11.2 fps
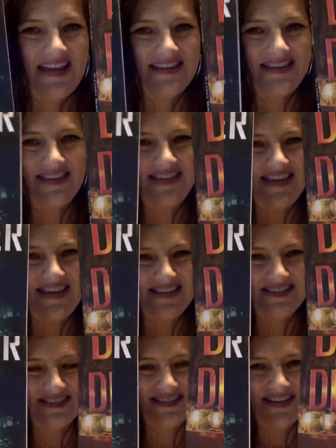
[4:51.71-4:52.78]
to
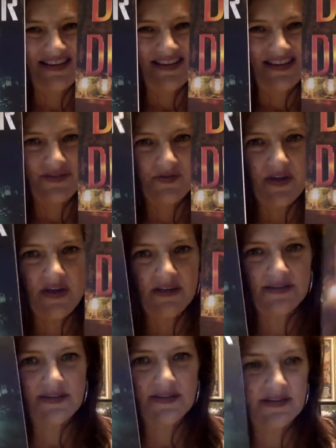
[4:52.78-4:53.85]
this. So then
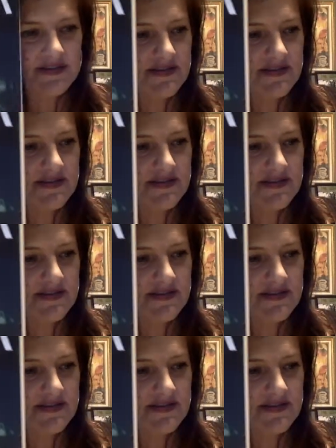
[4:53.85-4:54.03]
this is the